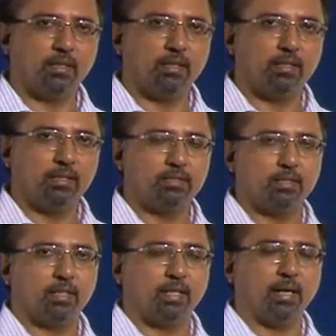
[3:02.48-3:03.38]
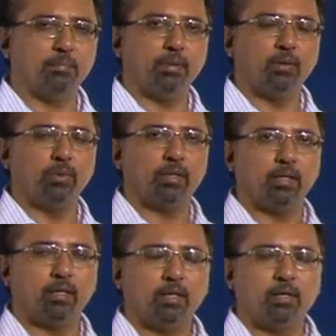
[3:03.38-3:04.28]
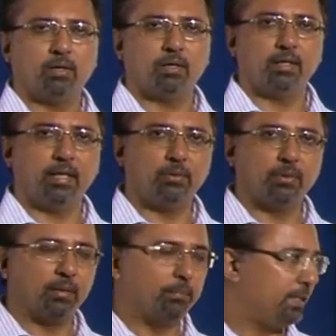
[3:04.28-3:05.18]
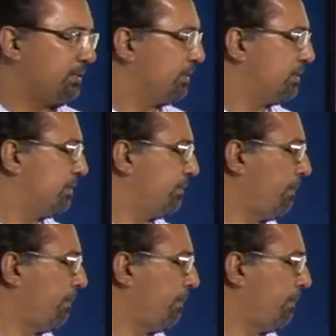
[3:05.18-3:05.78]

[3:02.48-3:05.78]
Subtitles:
any tension, any ambiguity on a day-to-day basis.